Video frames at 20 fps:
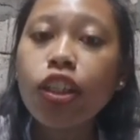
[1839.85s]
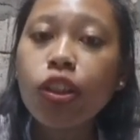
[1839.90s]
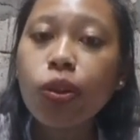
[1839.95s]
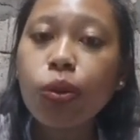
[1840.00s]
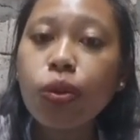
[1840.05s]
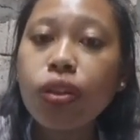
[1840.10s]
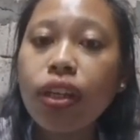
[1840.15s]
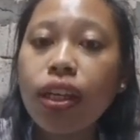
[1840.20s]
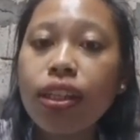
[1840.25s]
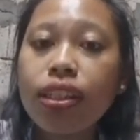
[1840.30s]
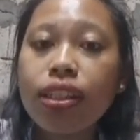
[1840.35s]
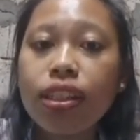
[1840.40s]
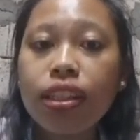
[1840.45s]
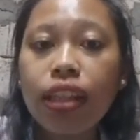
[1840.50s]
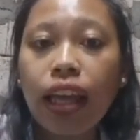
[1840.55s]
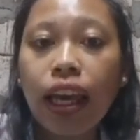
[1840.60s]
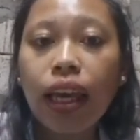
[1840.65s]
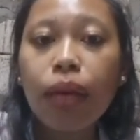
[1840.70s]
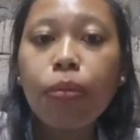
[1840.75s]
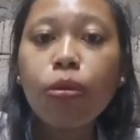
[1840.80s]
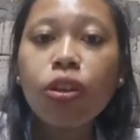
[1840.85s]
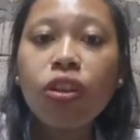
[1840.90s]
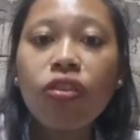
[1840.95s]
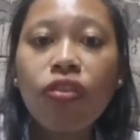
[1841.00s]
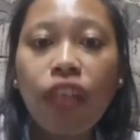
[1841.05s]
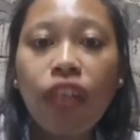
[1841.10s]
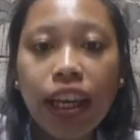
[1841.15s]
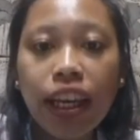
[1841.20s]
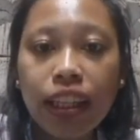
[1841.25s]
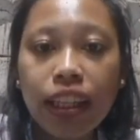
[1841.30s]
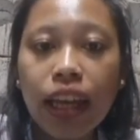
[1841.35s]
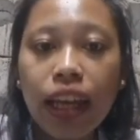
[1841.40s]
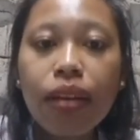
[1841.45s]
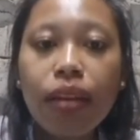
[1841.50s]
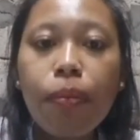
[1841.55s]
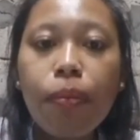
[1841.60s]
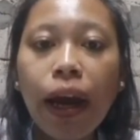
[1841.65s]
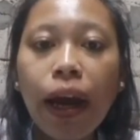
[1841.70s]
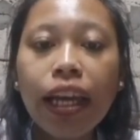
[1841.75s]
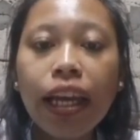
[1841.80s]
students stay
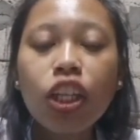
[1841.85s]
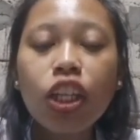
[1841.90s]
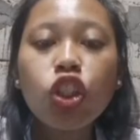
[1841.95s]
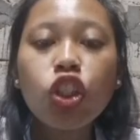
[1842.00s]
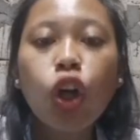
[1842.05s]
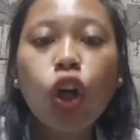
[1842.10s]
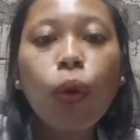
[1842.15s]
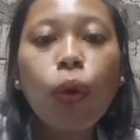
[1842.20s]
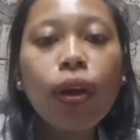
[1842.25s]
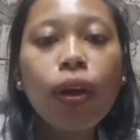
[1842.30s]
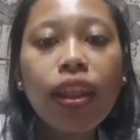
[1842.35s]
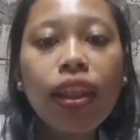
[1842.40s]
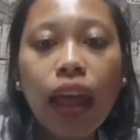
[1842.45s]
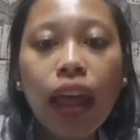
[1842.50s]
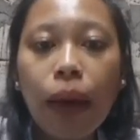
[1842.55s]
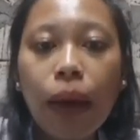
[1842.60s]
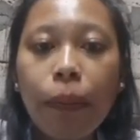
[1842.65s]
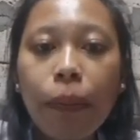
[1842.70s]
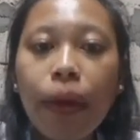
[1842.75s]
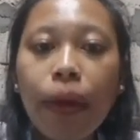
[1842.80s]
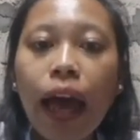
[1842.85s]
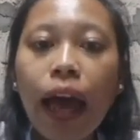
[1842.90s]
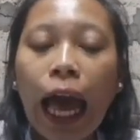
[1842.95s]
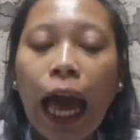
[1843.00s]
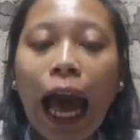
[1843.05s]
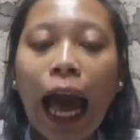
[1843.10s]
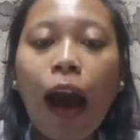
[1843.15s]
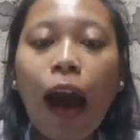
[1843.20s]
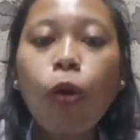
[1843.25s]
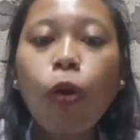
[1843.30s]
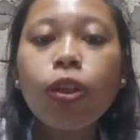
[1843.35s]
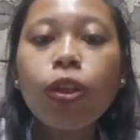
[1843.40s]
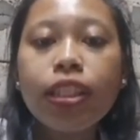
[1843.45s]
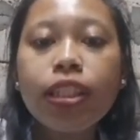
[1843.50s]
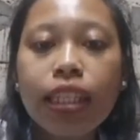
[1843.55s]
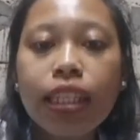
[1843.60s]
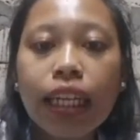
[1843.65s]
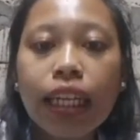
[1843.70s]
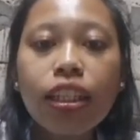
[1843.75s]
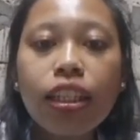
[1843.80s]
motivated by showing them how
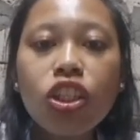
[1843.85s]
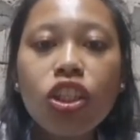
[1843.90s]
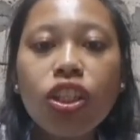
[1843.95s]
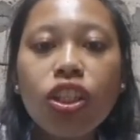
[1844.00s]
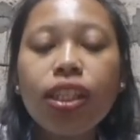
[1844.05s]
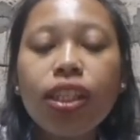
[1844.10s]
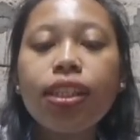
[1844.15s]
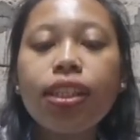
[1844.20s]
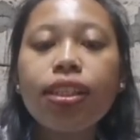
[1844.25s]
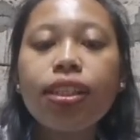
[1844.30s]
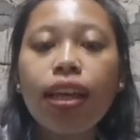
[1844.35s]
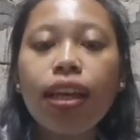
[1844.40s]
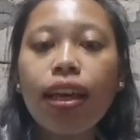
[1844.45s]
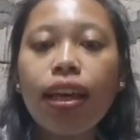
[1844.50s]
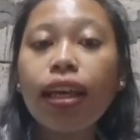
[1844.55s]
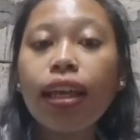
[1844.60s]
strategies